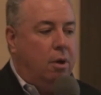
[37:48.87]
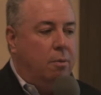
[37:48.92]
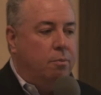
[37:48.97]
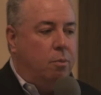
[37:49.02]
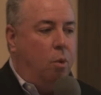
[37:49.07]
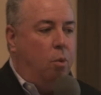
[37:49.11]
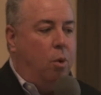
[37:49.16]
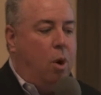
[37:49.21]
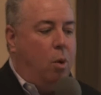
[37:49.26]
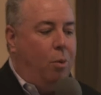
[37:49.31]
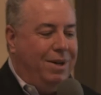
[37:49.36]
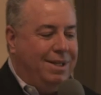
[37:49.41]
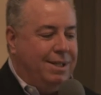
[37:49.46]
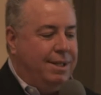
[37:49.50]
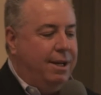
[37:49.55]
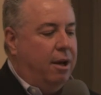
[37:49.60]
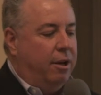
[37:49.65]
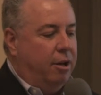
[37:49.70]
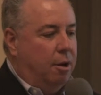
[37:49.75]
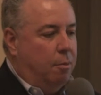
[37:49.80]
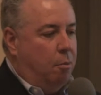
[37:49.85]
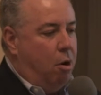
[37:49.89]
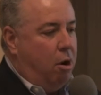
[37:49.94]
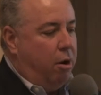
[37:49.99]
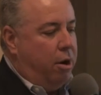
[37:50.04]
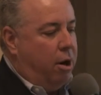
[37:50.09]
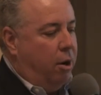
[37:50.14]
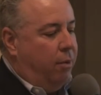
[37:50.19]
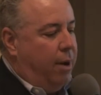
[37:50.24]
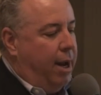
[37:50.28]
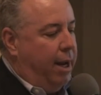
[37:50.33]
But what we see on the
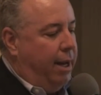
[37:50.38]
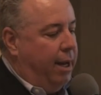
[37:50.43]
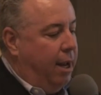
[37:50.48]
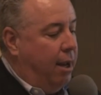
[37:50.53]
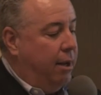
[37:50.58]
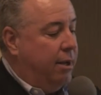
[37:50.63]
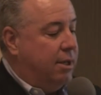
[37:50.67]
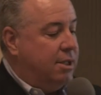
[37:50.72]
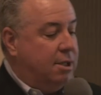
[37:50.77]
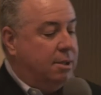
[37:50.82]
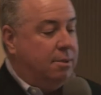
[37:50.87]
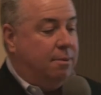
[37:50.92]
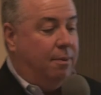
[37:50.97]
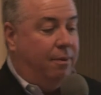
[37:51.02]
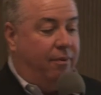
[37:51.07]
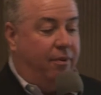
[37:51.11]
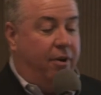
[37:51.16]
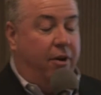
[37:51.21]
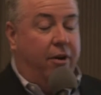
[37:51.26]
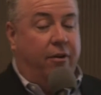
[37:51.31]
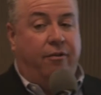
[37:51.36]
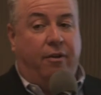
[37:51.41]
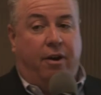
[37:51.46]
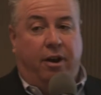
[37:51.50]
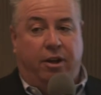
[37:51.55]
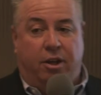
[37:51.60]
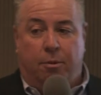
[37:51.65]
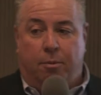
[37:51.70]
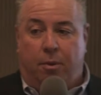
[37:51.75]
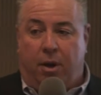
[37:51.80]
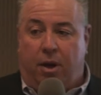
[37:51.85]
market right now, and this has been
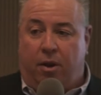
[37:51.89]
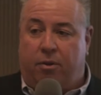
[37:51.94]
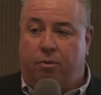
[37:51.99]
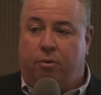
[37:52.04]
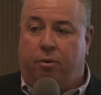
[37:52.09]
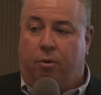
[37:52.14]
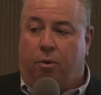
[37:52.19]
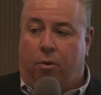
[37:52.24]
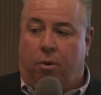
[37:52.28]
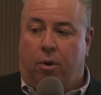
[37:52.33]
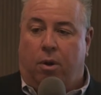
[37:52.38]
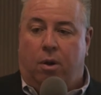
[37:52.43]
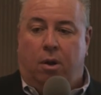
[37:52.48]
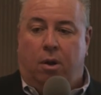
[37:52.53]
verified to me through